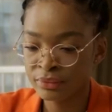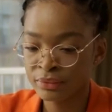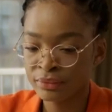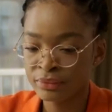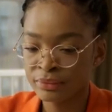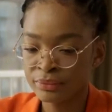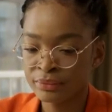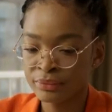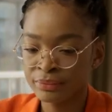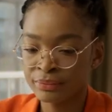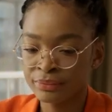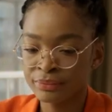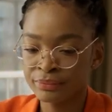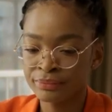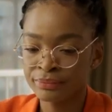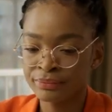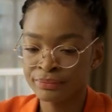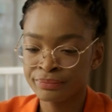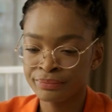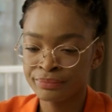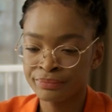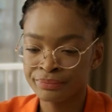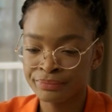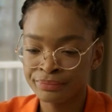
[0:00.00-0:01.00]

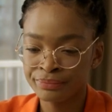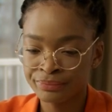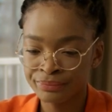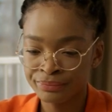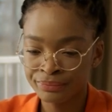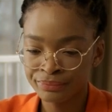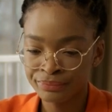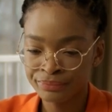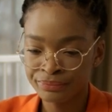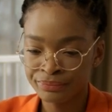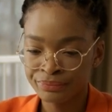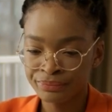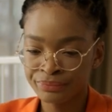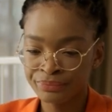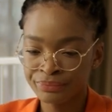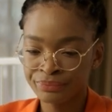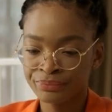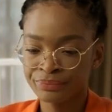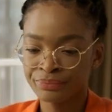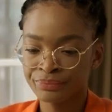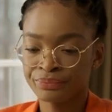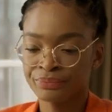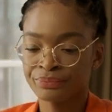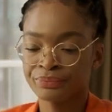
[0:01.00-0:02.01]

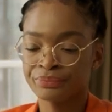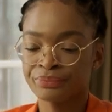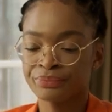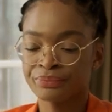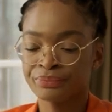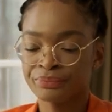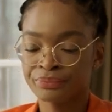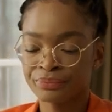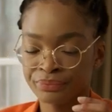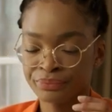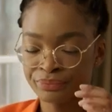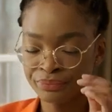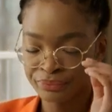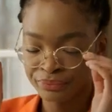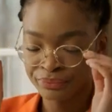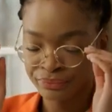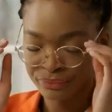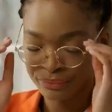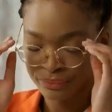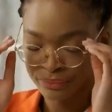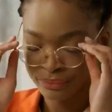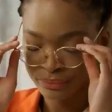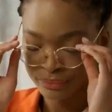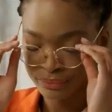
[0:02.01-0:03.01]

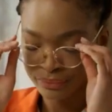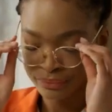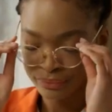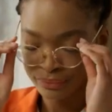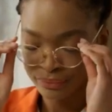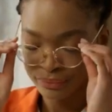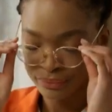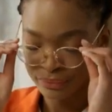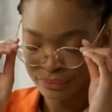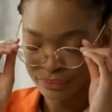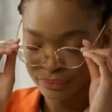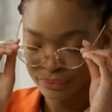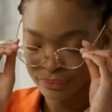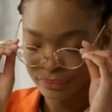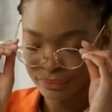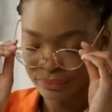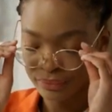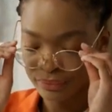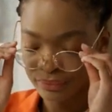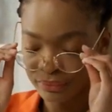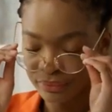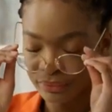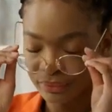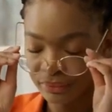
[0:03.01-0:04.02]

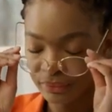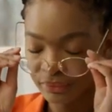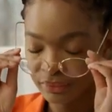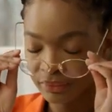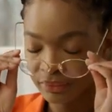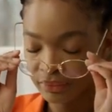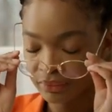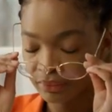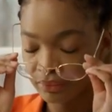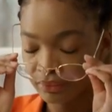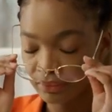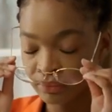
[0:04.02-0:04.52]
Nothing is said.